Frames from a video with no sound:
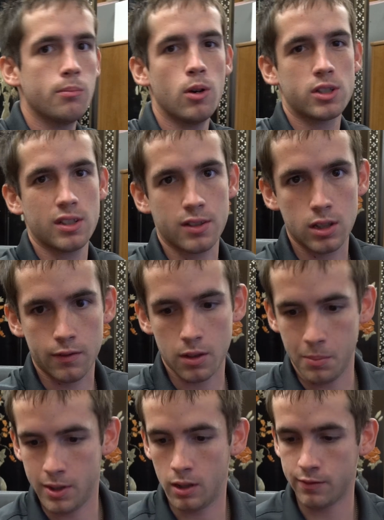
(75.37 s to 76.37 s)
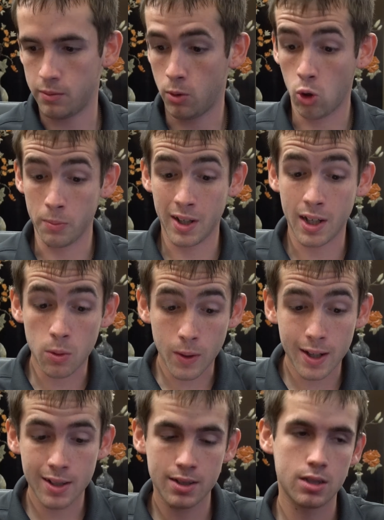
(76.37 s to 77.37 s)
Most of the stuff can be done from home
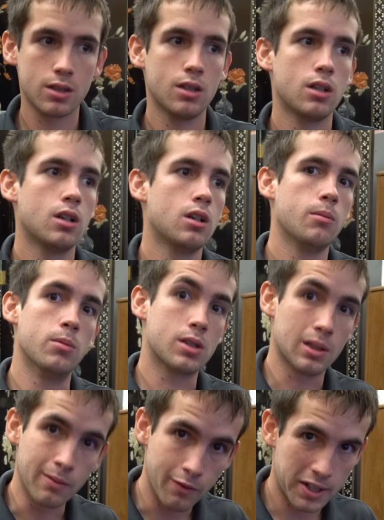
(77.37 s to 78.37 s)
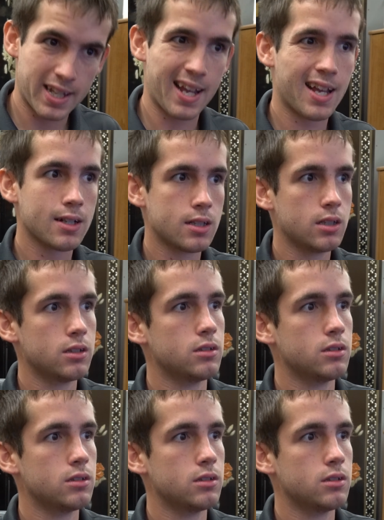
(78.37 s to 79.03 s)
anyways, but some of it can't.